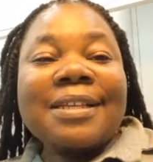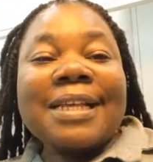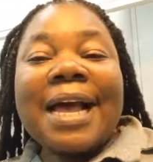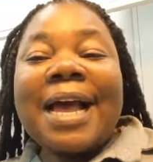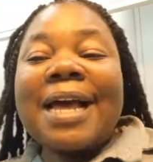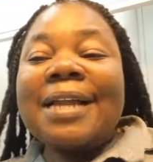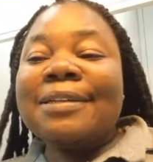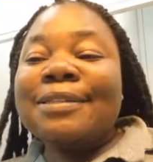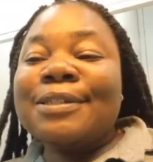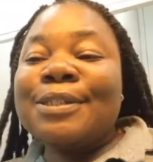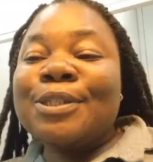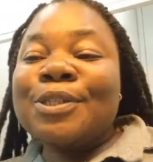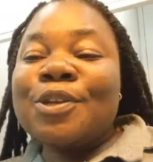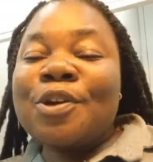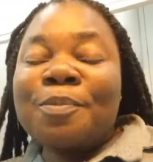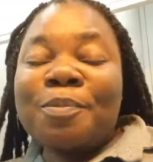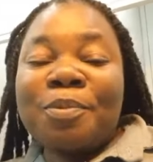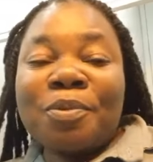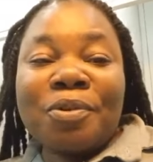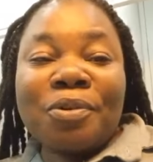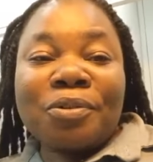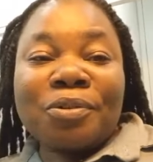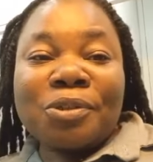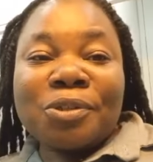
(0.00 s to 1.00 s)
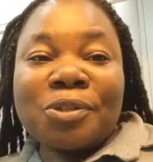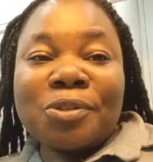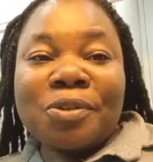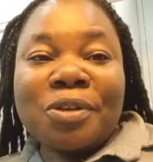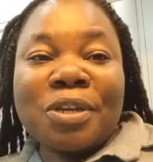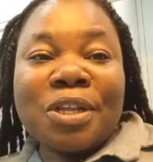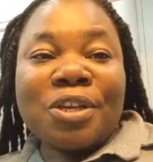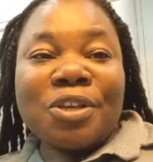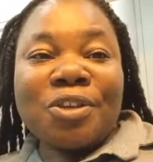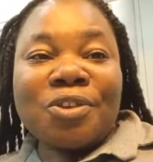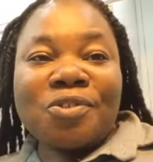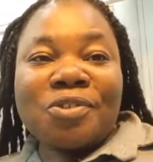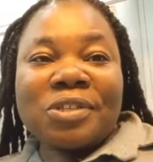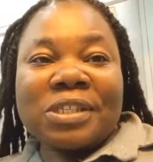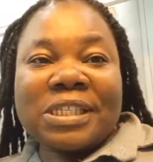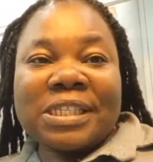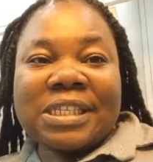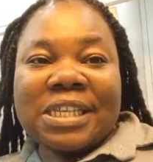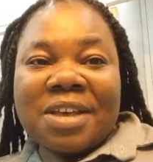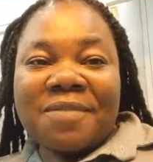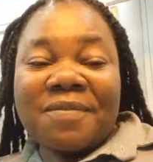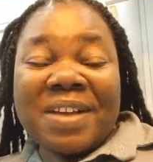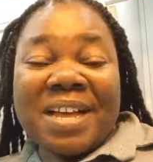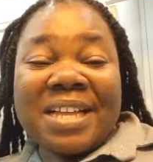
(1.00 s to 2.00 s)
and stop consoling yourself